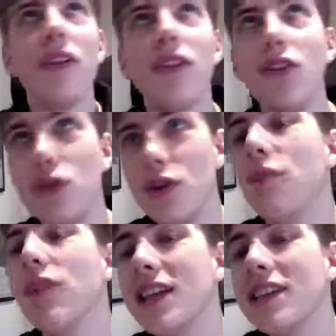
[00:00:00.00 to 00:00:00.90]
the newly
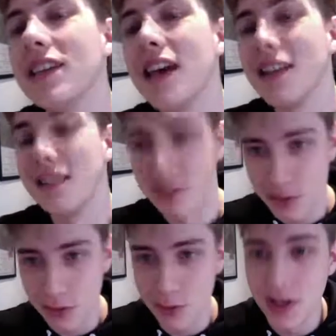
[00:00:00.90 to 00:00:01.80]
released kits
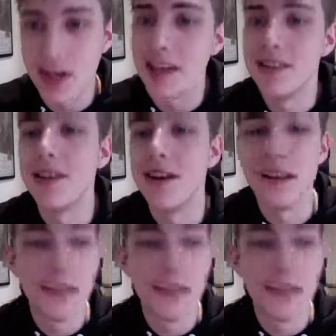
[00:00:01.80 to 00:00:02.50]
to the kits that